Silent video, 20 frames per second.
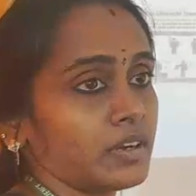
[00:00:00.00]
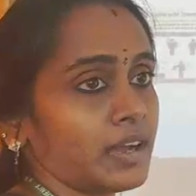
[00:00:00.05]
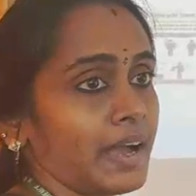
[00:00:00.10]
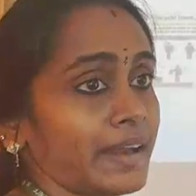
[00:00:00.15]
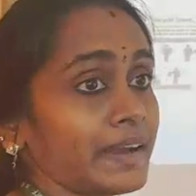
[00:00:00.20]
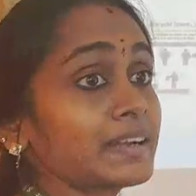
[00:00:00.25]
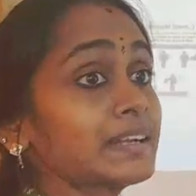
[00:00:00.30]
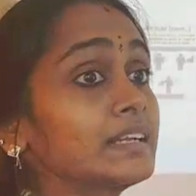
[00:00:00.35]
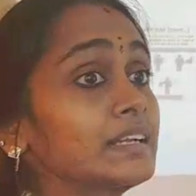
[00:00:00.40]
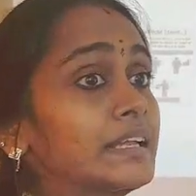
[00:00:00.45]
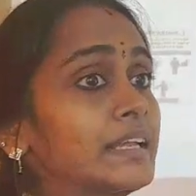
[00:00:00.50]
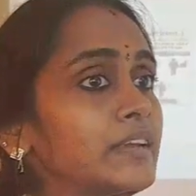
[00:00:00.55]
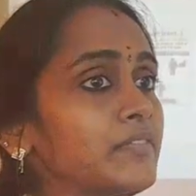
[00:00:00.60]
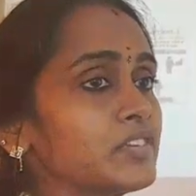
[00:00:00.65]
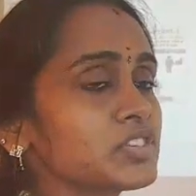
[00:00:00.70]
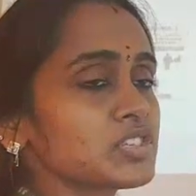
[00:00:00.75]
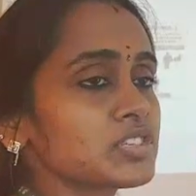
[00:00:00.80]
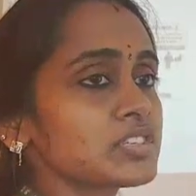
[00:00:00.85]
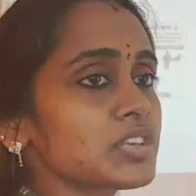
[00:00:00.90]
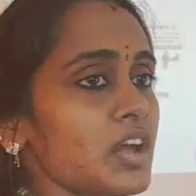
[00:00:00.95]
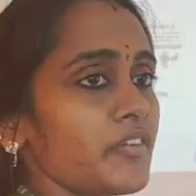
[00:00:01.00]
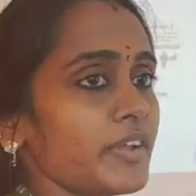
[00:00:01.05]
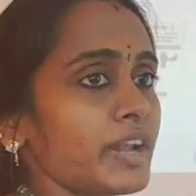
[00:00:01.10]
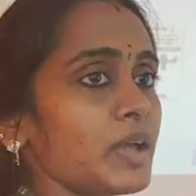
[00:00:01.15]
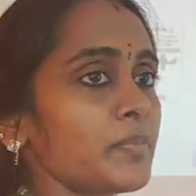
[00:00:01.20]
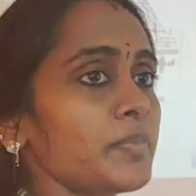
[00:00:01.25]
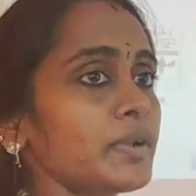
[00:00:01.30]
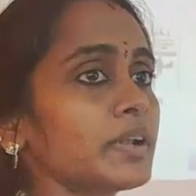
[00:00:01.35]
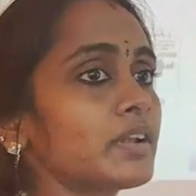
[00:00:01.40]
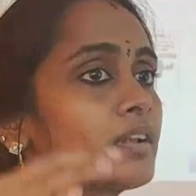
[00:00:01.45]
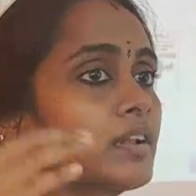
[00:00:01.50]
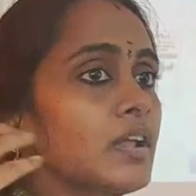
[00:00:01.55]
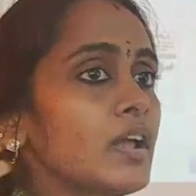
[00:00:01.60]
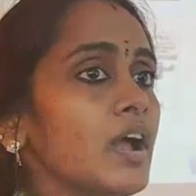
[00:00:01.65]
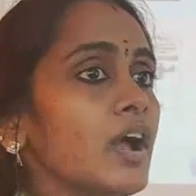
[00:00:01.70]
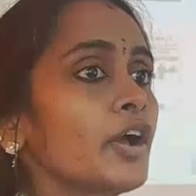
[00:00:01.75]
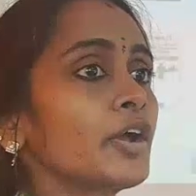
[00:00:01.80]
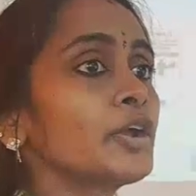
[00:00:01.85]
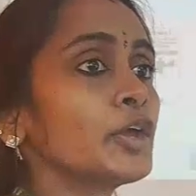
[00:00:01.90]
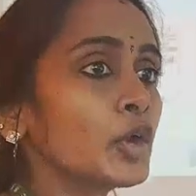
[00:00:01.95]
currently which is available
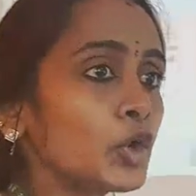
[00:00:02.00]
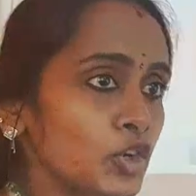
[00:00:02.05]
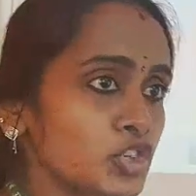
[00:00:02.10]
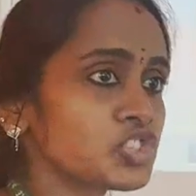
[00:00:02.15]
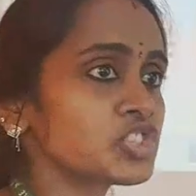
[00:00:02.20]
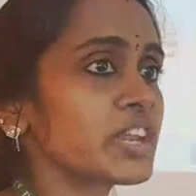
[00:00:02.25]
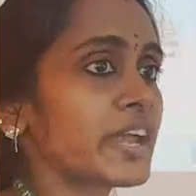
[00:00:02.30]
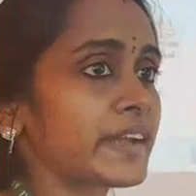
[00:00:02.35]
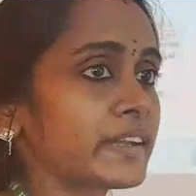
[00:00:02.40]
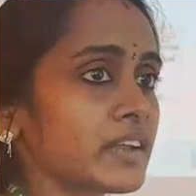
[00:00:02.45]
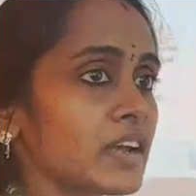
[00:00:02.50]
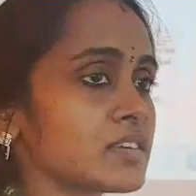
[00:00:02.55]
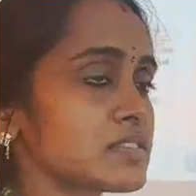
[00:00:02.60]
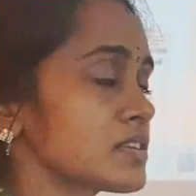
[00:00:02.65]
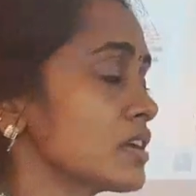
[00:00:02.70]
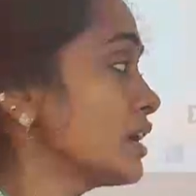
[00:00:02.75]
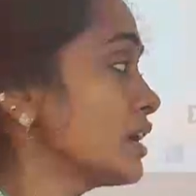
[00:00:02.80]
huge data.